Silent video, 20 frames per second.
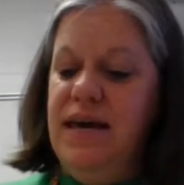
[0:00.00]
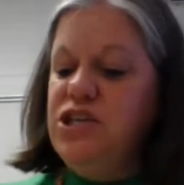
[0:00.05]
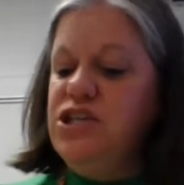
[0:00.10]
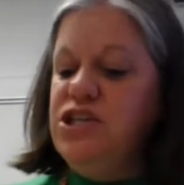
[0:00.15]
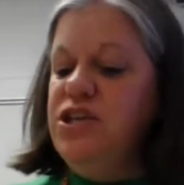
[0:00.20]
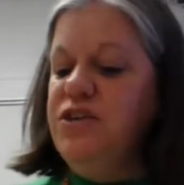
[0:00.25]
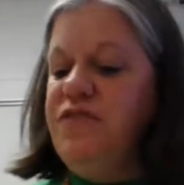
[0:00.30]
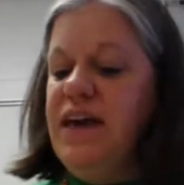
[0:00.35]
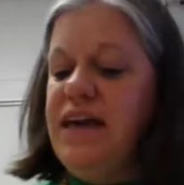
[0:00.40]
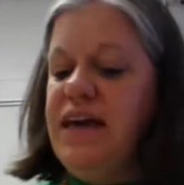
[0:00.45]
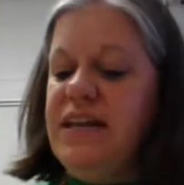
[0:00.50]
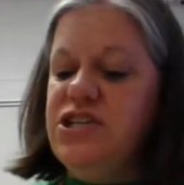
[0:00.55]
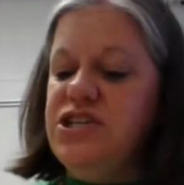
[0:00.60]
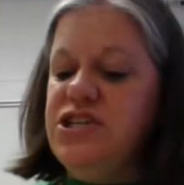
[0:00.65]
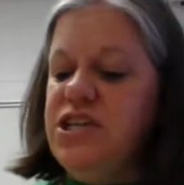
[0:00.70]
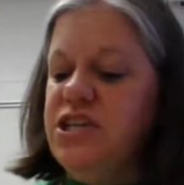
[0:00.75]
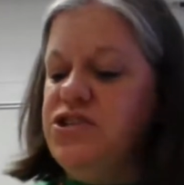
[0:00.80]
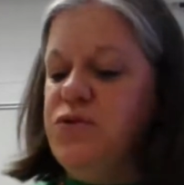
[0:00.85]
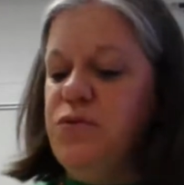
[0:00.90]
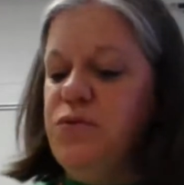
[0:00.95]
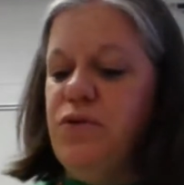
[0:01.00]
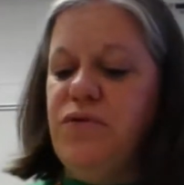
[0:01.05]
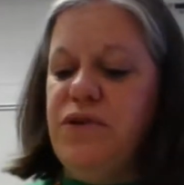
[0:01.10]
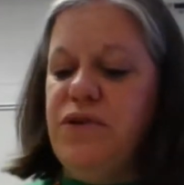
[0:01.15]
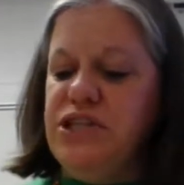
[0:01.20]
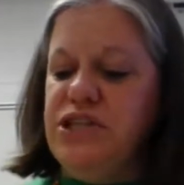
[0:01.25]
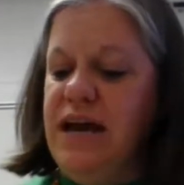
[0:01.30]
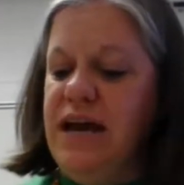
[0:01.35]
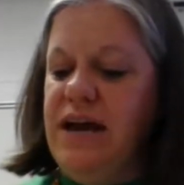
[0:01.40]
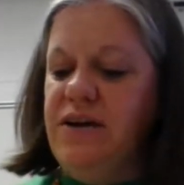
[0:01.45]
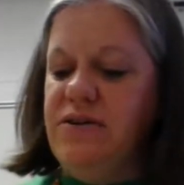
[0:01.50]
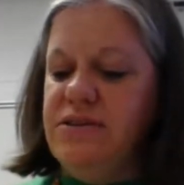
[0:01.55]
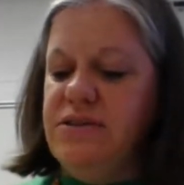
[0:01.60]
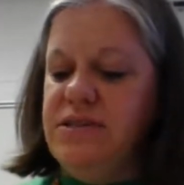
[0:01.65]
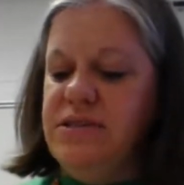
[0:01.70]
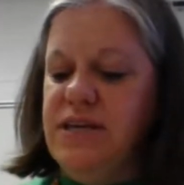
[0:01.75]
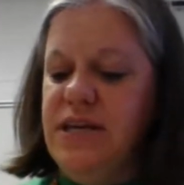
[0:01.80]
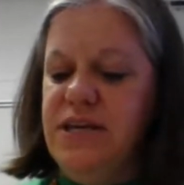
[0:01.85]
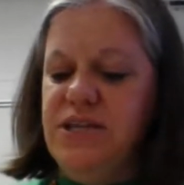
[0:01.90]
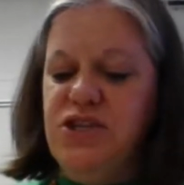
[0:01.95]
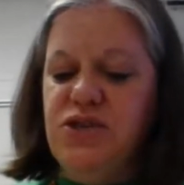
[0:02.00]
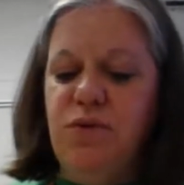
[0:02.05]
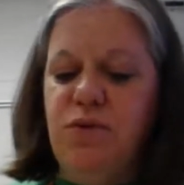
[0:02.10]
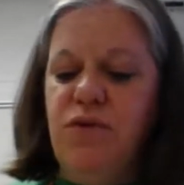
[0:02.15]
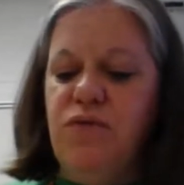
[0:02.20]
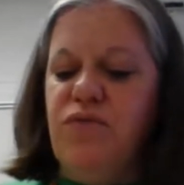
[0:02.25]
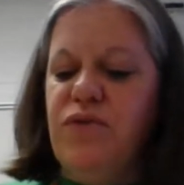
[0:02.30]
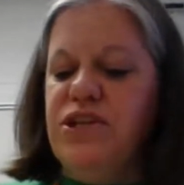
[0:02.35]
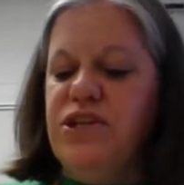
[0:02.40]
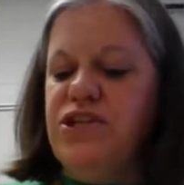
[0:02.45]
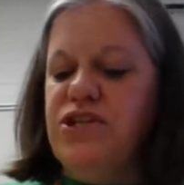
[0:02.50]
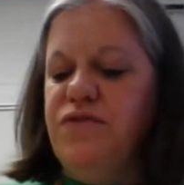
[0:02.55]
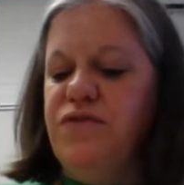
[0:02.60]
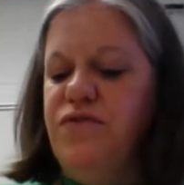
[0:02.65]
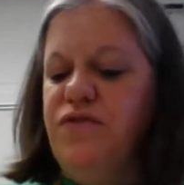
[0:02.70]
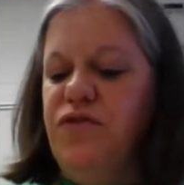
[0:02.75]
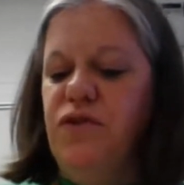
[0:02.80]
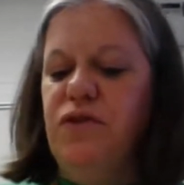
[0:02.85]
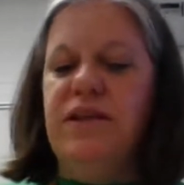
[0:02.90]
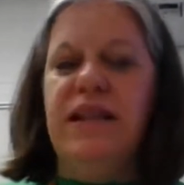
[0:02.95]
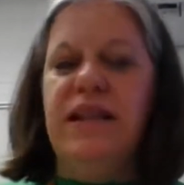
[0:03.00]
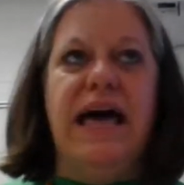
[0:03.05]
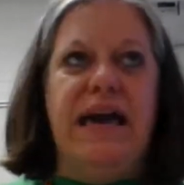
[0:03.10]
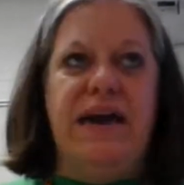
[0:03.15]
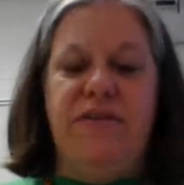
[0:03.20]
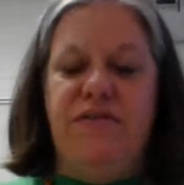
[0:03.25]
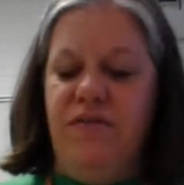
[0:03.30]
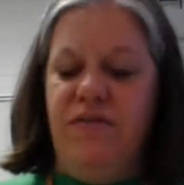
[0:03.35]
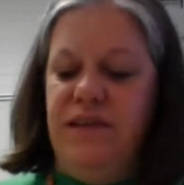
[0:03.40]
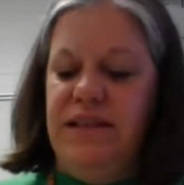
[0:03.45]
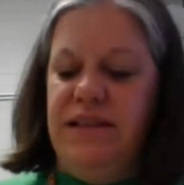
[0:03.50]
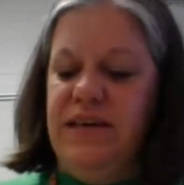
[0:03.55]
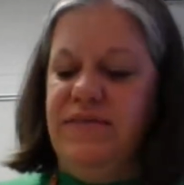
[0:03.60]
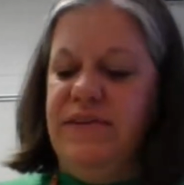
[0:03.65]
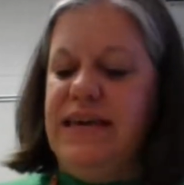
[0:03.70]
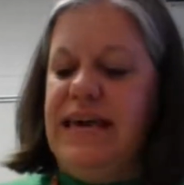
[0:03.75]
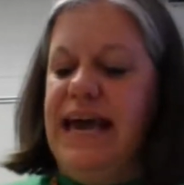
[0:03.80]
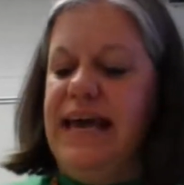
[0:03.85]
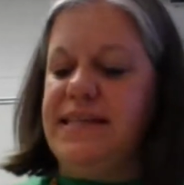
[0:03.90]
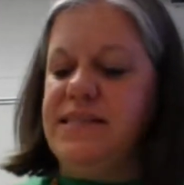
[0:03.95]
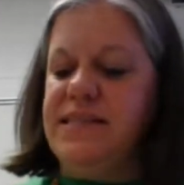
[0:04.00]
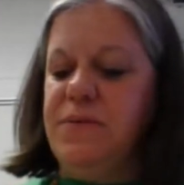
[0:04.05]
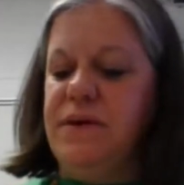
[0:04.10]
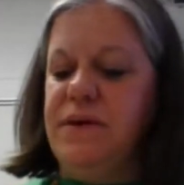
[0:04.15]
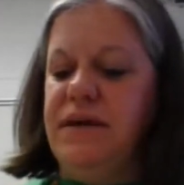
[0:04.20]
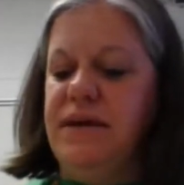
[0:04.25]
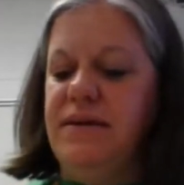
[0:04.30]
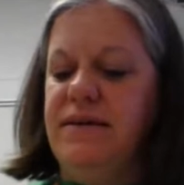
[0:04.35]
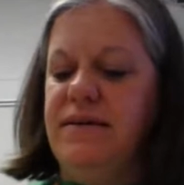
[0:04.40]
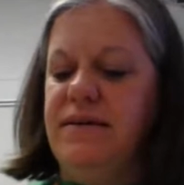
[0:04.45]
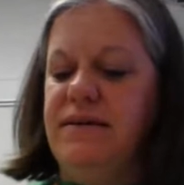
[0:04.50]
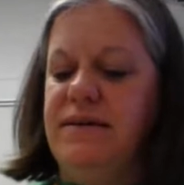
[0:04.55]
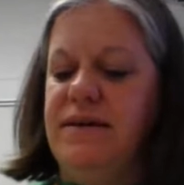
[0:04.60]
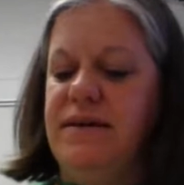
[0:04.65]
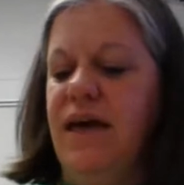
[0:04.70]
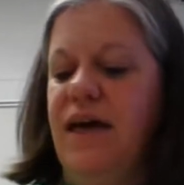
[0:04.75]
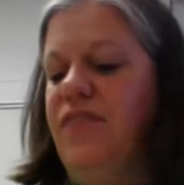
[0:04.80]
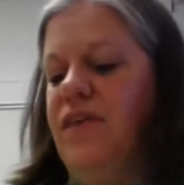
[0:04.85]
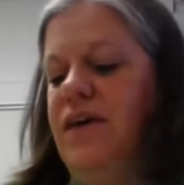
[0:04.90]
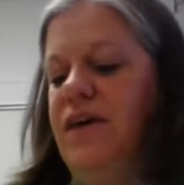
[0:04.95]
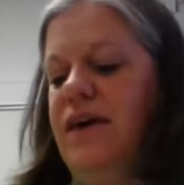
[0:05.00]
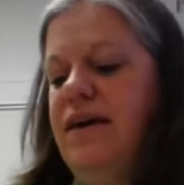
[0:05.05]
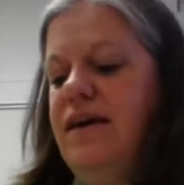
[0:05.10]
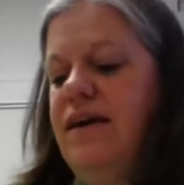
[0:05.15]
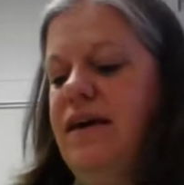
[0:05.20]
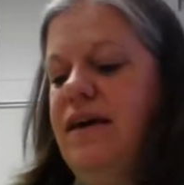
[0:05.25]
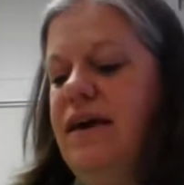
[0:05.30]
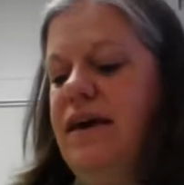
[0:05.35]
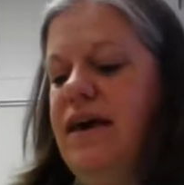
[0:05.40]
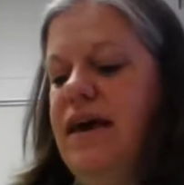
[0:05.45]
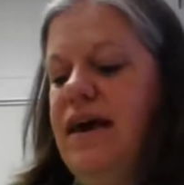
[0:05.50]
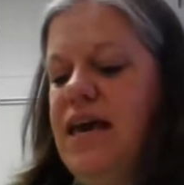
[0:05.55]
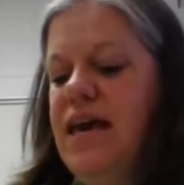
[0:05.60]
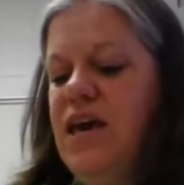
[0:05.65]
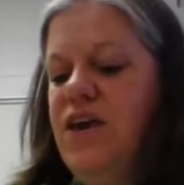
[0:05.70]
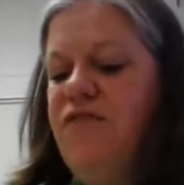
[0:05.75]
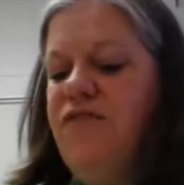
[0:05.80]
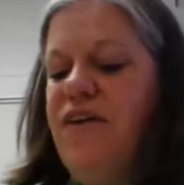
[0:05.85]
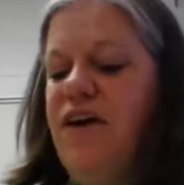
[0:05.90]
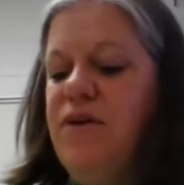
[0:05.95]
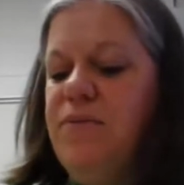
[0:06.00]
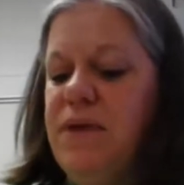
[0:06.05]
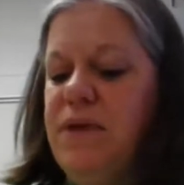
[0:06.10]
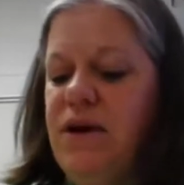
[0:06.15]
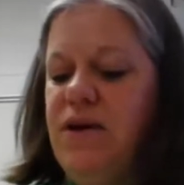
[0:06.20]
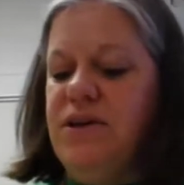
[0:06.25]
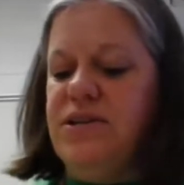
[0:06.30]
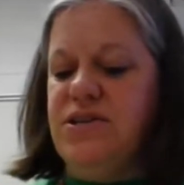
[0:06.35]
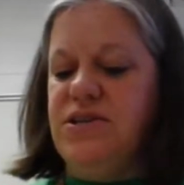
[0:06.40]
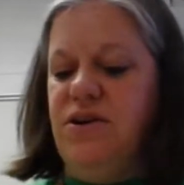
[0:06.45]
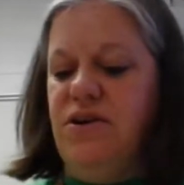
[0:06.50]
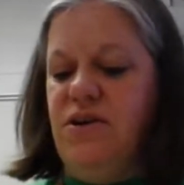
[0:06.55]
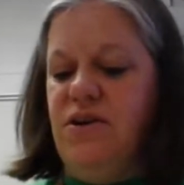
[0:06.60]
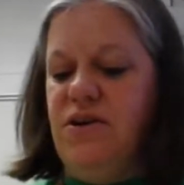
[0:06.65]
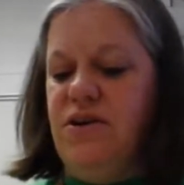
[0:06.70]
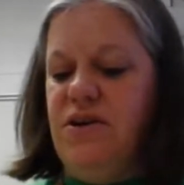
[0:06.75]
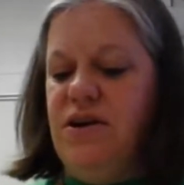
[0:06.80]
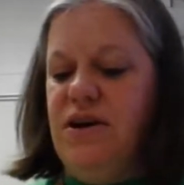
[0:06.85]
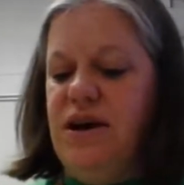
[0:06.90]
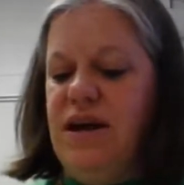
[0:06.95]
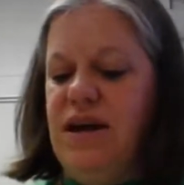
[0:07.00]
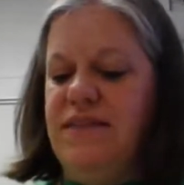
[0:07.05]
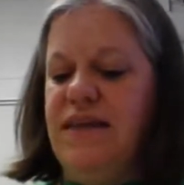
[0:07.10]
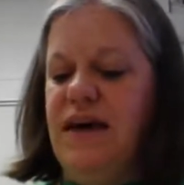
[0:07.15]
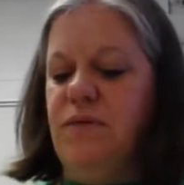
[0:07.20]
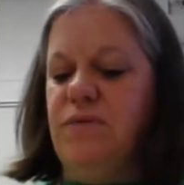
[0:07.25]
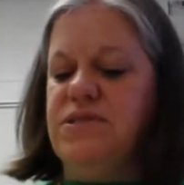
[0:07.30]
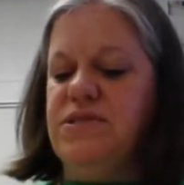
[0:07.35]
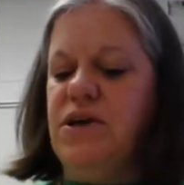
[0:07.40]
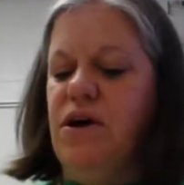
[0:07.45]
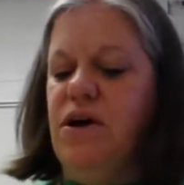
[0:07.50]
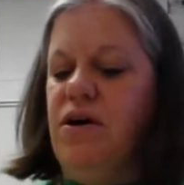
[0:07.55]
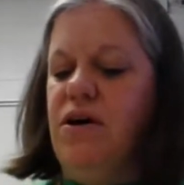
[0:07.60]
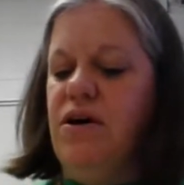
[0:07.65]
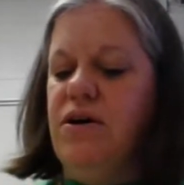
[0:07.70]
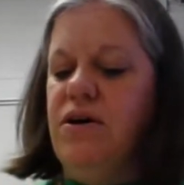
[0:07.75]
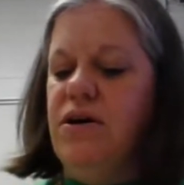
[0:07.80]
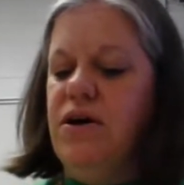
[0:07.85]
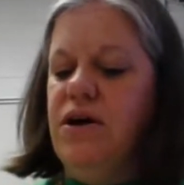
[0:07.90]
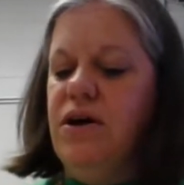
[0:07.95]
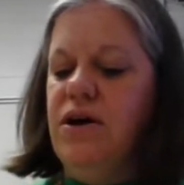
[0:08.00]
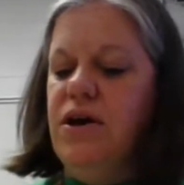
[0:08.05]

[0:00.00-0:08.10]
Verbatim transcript: She vanished into her rich house, into her rich, full life, leaving Gatsby nothing. He felt married to her, and that was all.